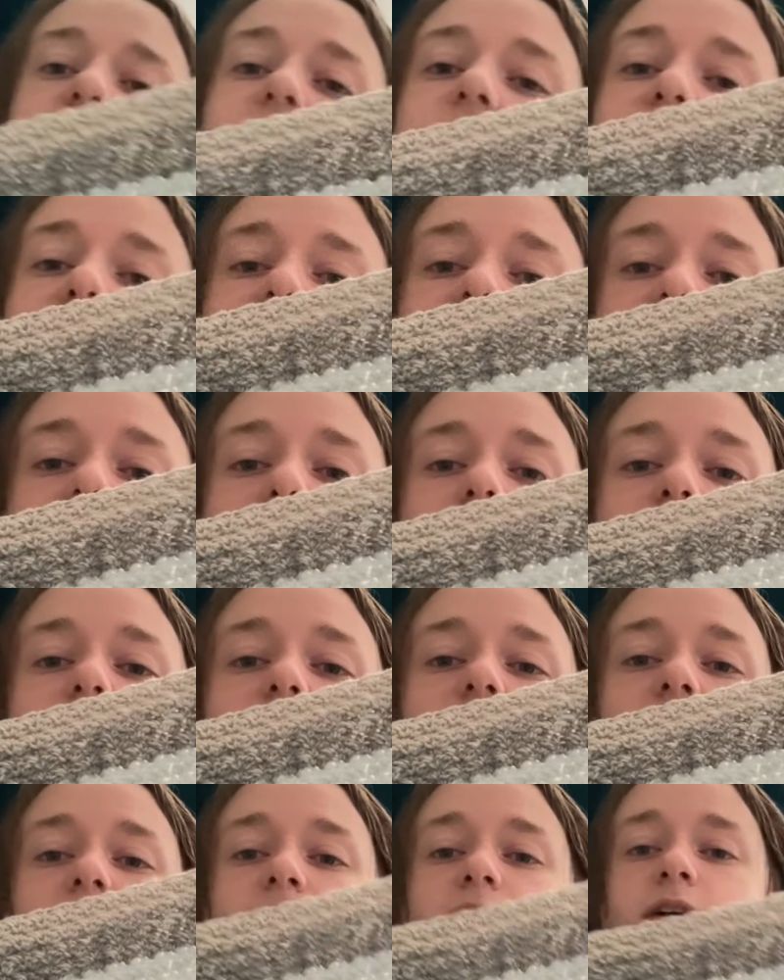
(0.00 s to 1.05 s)
So
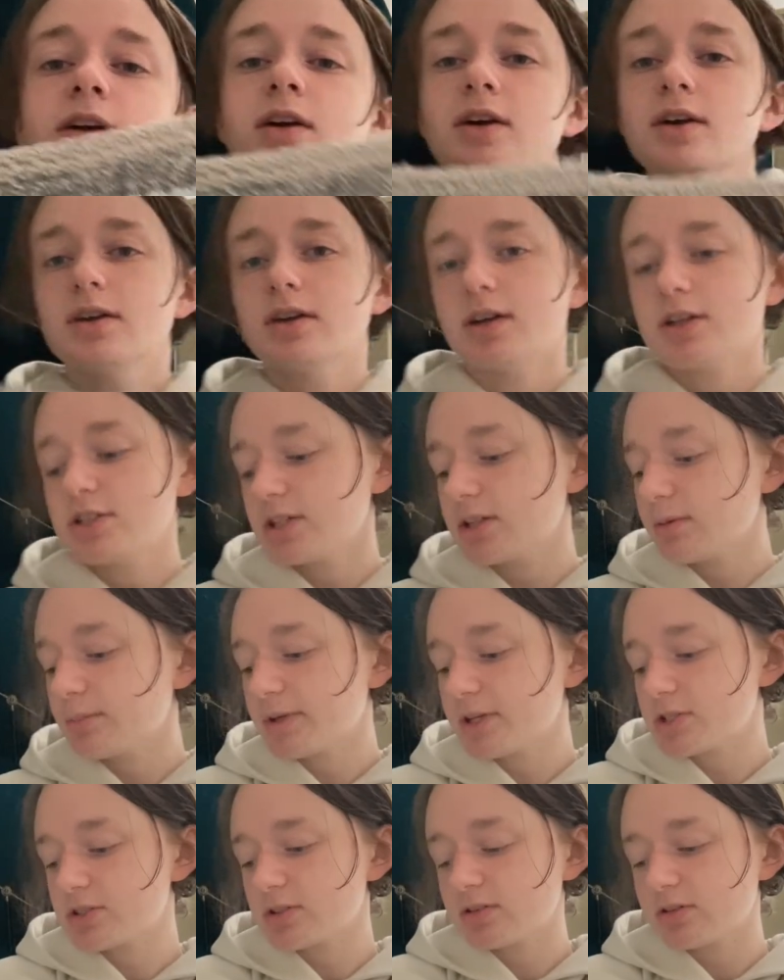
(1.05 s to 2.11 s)
I shared a
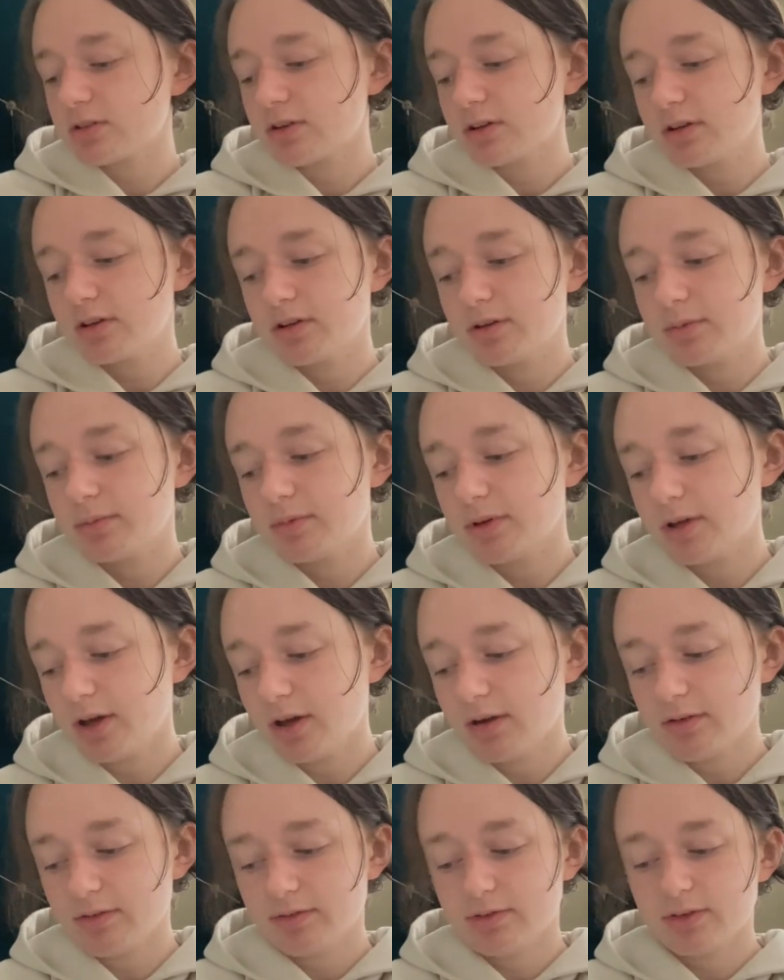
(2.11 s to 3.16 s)
picture um,
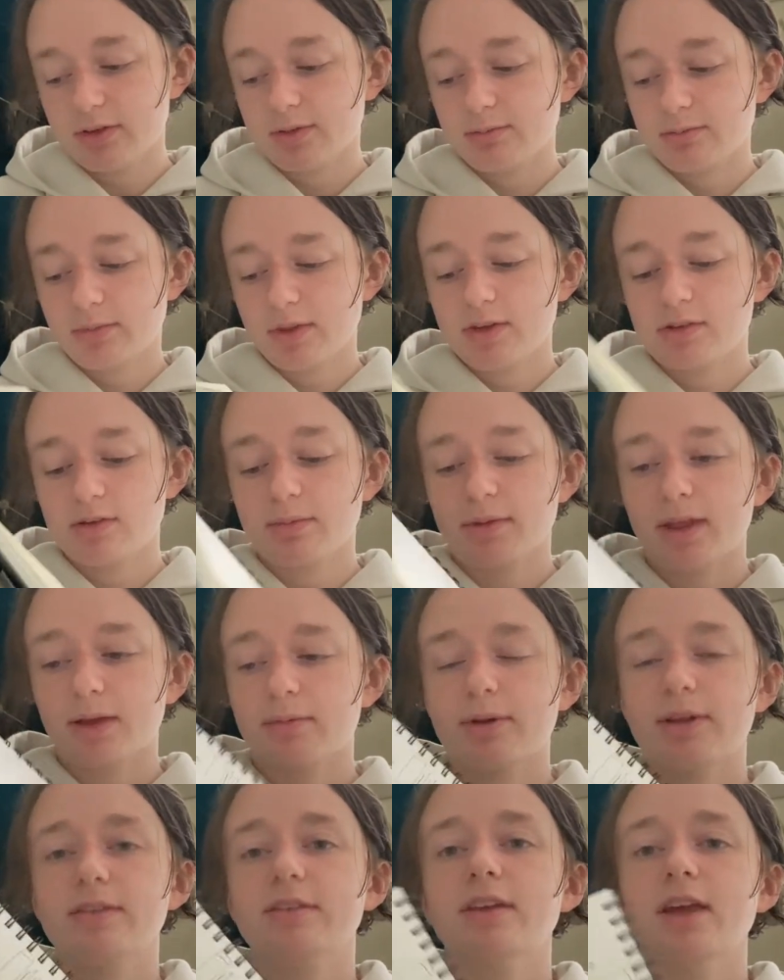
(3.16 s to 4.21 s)
of this is like
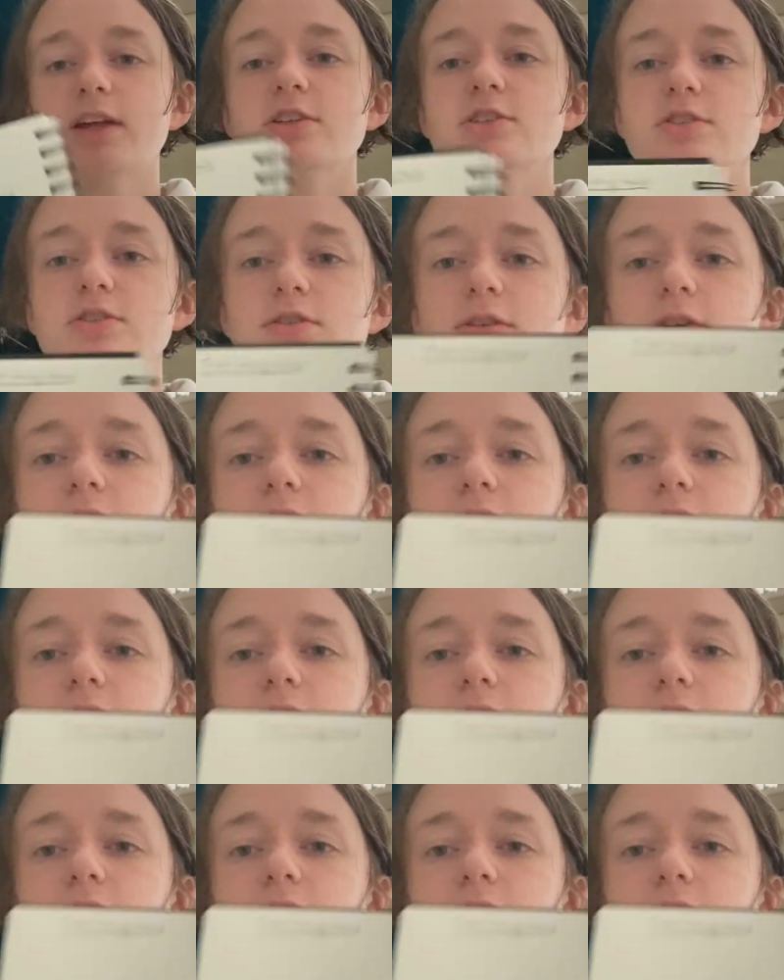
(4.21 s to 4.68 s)
my sketch